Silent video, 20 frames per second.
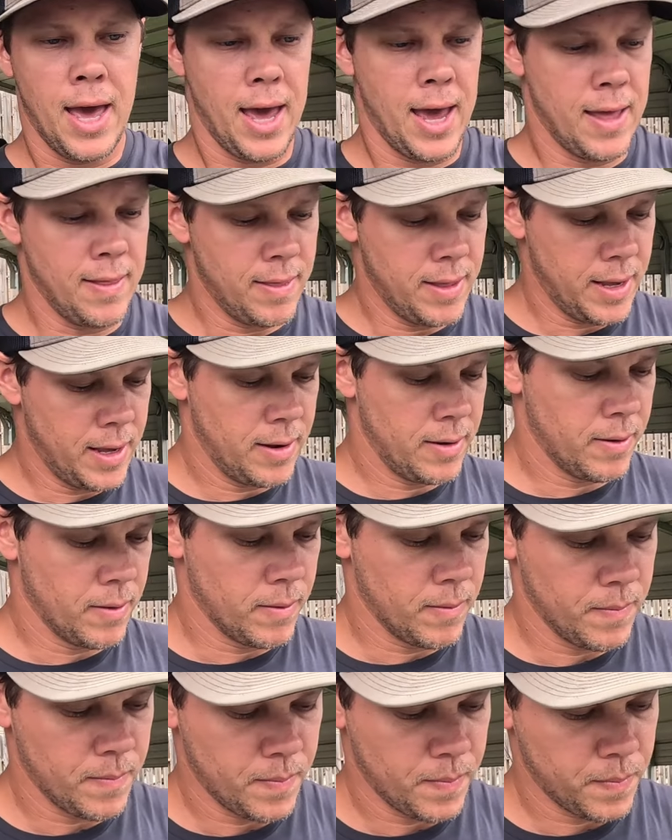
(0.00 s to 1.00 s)
And then
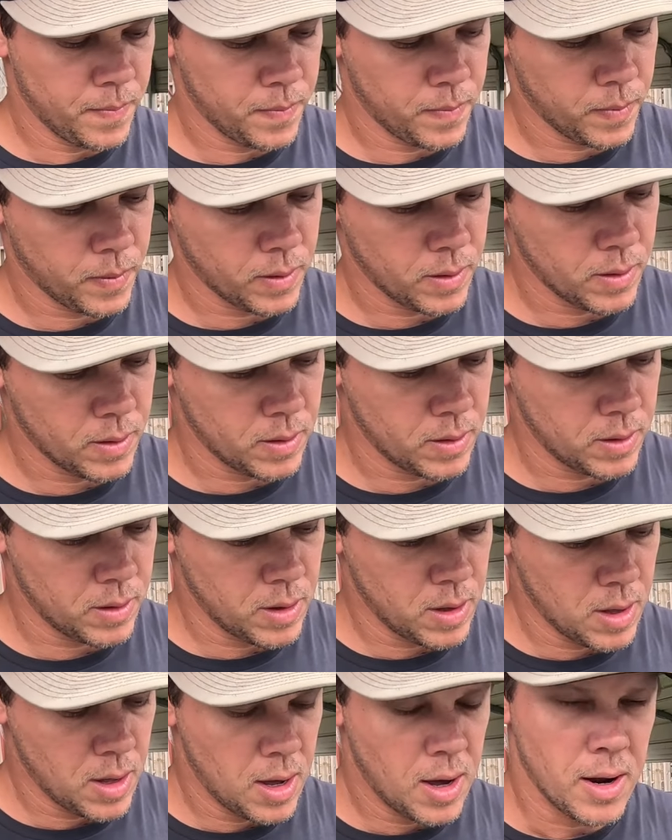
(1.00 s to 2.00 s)

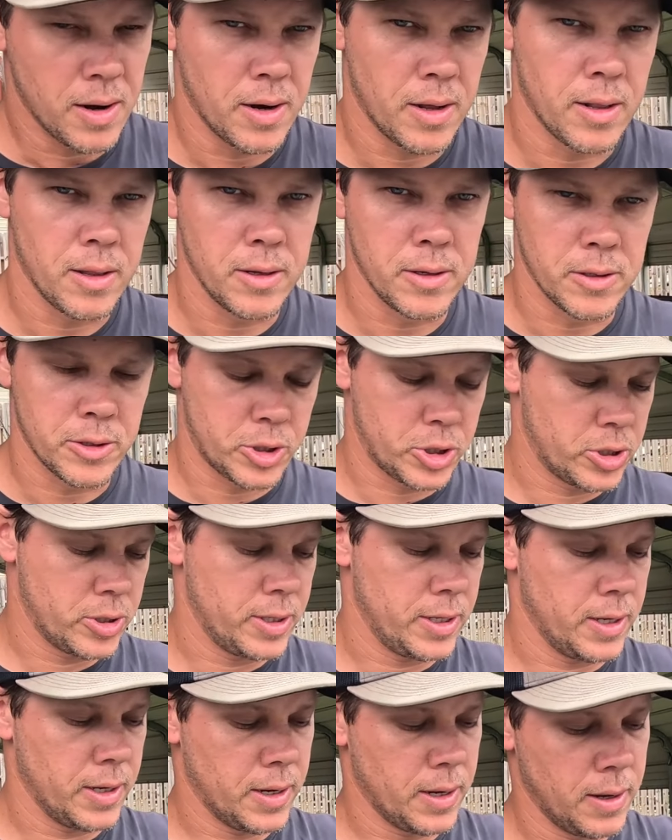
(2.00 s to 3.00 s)
another little
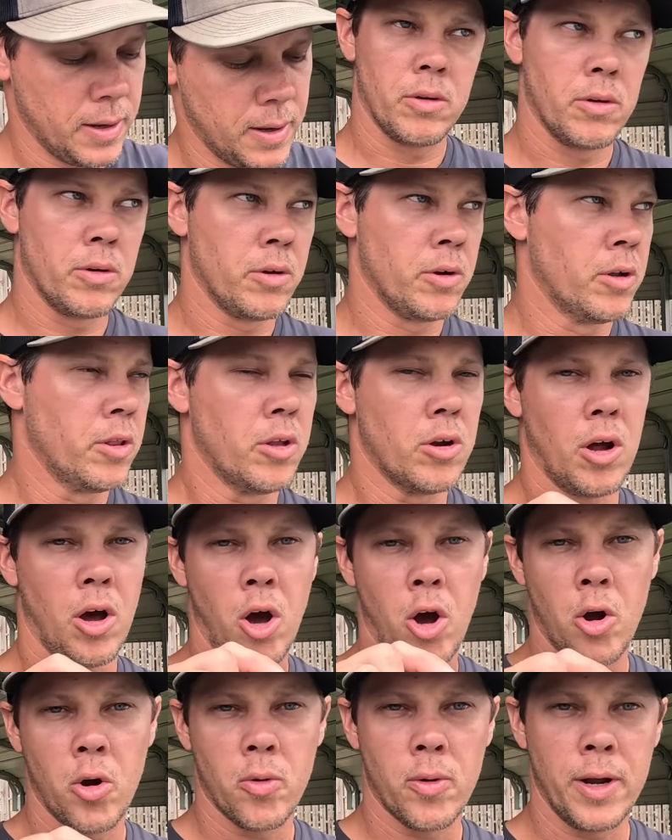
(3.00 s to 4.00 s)
trick, your little
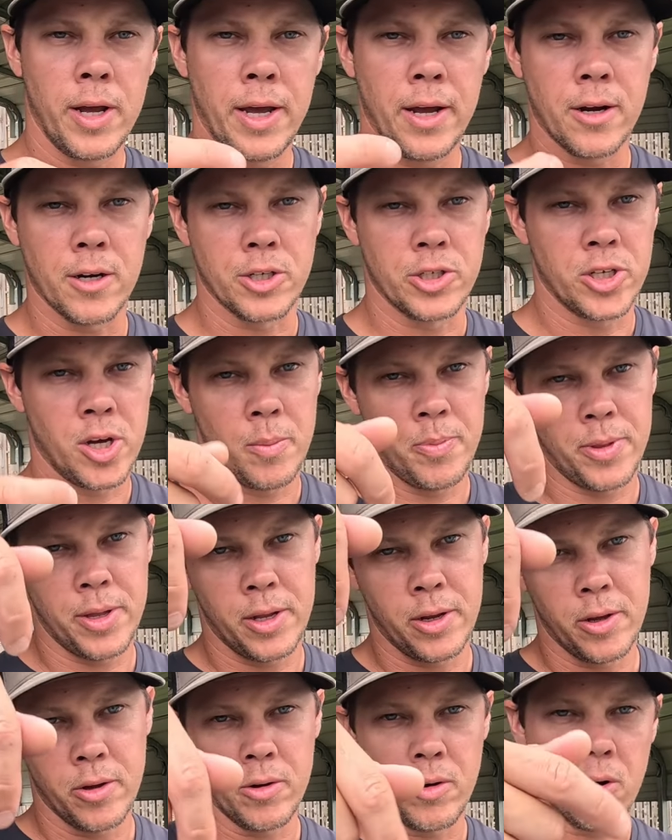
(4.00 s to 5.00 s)
O-ring or
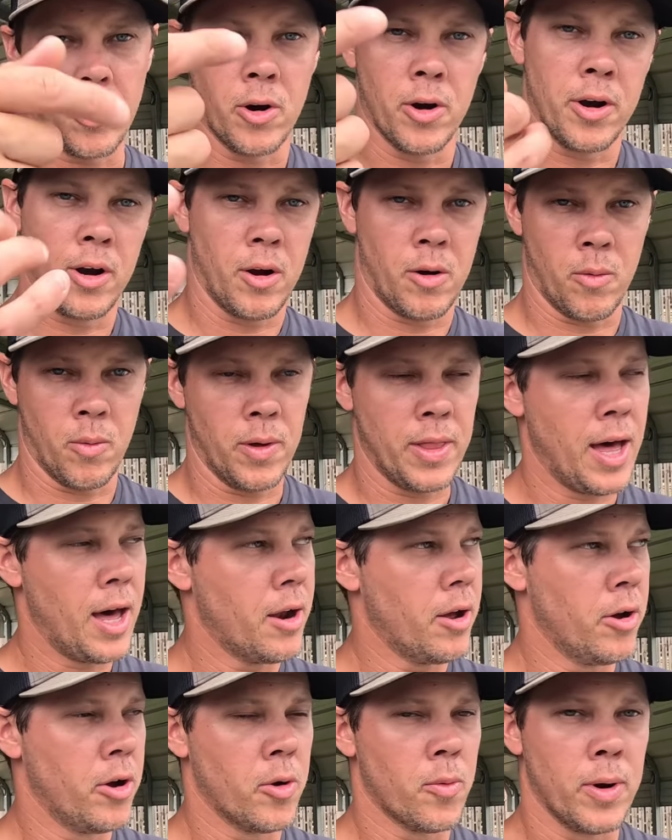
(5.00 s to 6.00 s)
something, or
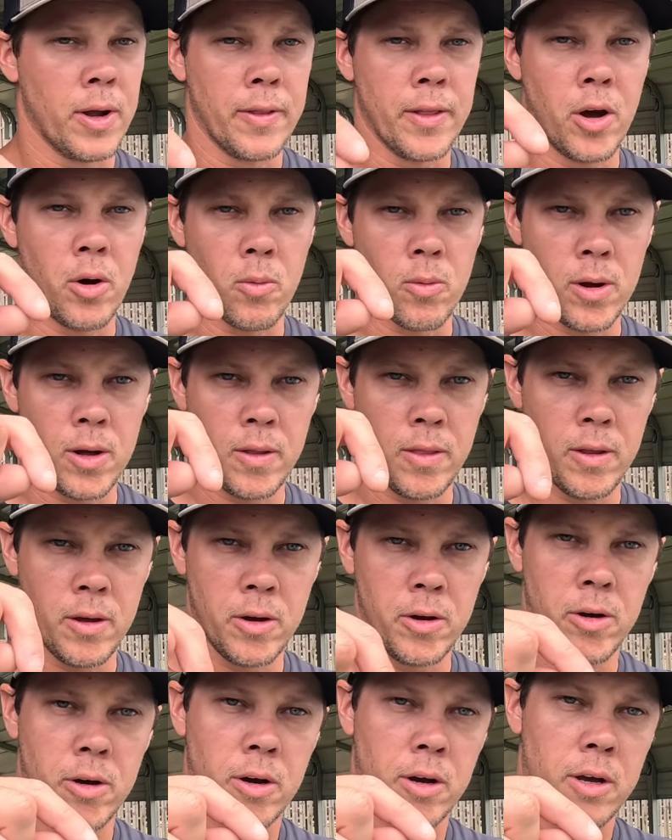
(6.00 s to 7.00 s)
without an O-ring, they'll run the
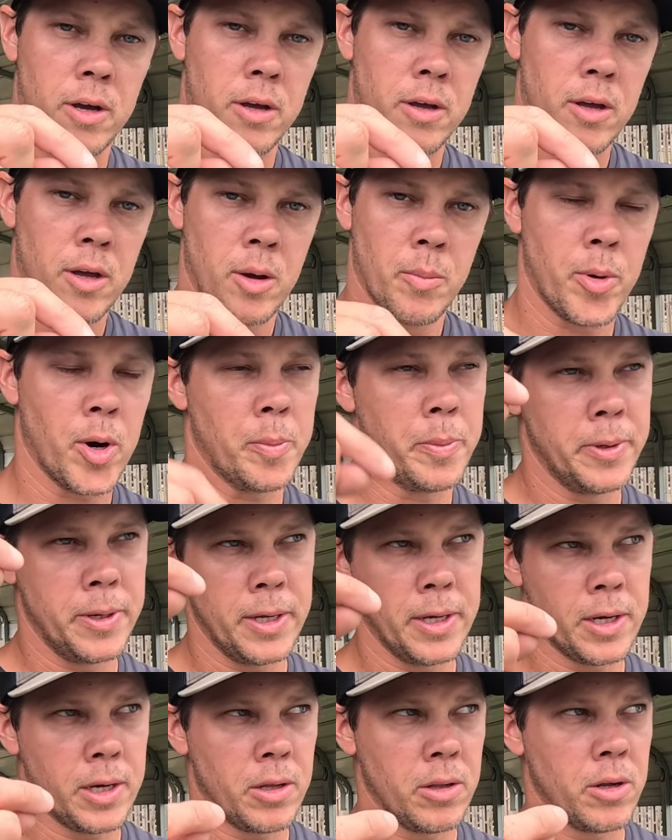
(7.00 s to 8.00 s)
hook
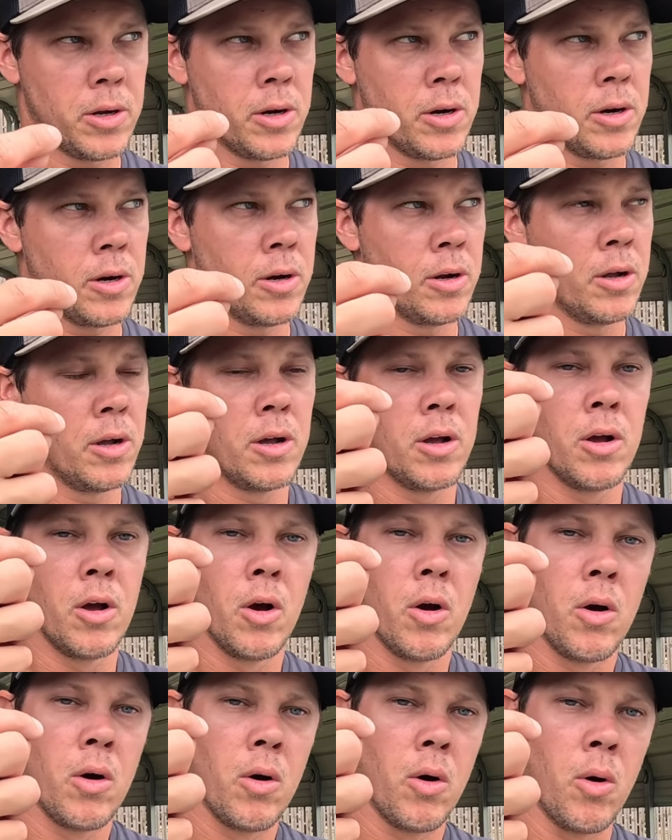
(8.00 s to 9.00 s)
perpendicular
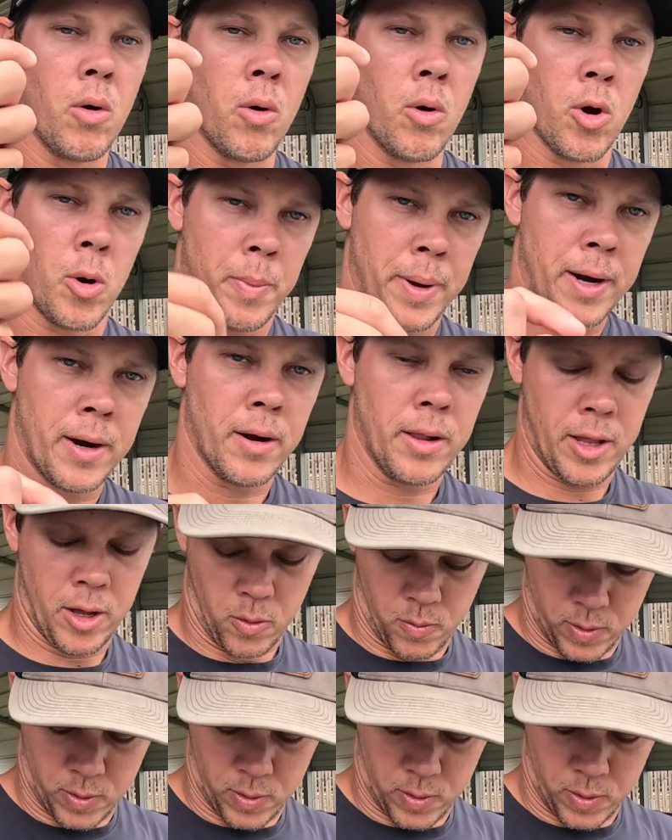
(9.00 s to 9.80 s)
or parallel